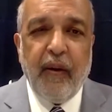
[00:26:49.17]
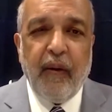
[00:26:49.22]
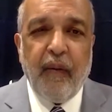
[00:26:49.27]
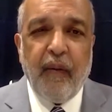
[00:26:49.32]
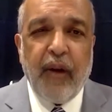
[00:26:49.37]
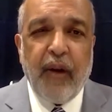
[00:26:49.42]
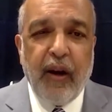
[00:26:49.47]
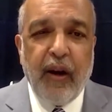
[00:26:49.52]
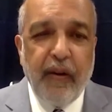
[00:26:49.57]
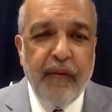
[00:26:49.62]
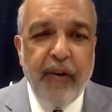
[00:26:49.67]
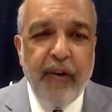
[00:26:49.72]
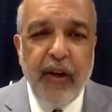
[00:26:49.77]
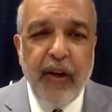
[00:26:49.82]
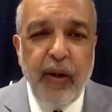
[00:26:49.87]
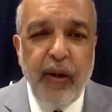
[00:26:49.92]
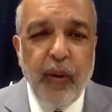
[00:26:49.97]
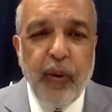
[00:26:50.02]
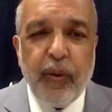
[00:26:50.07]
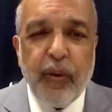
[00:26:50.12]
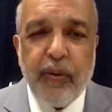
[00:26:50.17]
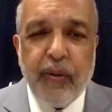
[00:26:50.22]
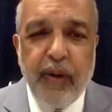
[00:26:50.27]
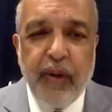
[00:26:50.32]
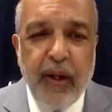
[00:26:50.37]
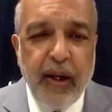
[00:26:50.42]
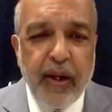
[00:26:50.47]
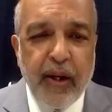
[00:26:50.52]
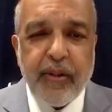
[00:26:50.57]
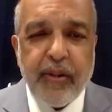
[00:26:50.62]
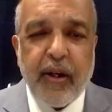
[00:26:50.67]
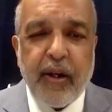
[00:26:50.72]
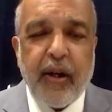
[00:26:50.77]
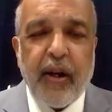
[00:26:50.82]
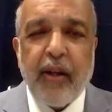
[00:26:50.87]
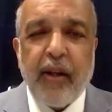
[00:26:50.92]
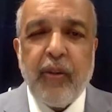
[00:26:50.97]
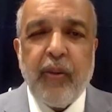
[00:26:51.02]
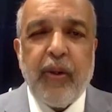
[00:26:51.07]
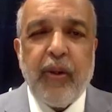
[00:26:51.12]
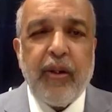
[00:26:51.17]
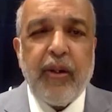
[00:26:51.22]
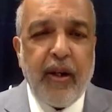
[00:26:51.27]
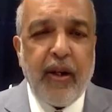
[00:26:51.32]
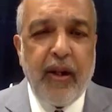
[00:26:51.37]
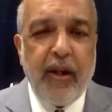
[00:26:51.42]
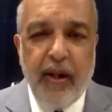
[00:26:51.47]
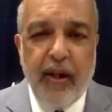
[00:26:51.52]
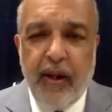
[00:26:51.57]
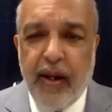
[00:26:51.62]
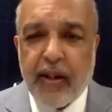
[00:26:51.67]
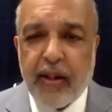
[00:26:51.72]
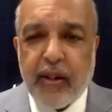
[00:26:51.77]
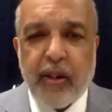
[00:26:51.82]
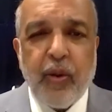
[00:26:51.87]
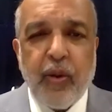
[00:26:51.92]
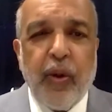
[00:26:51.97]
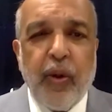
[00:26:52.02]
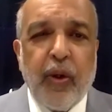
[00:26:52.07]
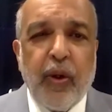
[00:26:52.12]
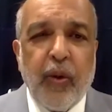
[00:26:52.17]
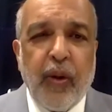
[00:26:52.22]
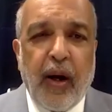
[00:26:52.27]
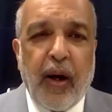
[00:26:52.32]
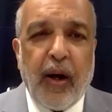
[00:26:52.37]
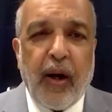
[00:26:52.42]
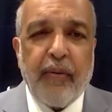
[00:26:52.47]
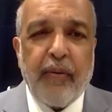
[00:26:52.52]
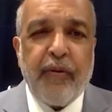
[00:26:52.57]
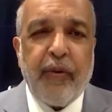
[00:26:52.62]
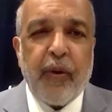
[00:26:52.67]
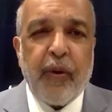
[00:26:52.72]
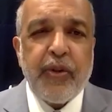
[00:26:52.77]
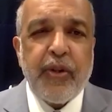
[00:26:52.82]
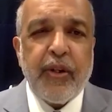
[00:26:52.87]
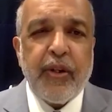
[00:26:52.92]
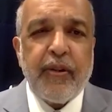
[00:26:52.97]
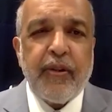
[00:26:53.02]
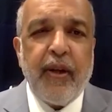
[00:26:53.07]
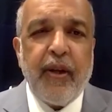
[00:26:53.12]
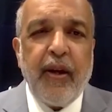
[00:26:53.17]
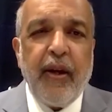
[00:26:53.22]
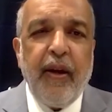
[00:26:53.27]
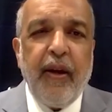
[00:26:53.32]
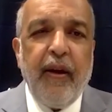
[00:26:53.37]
where every youth gets a graduate degree, gets to into the armed forces.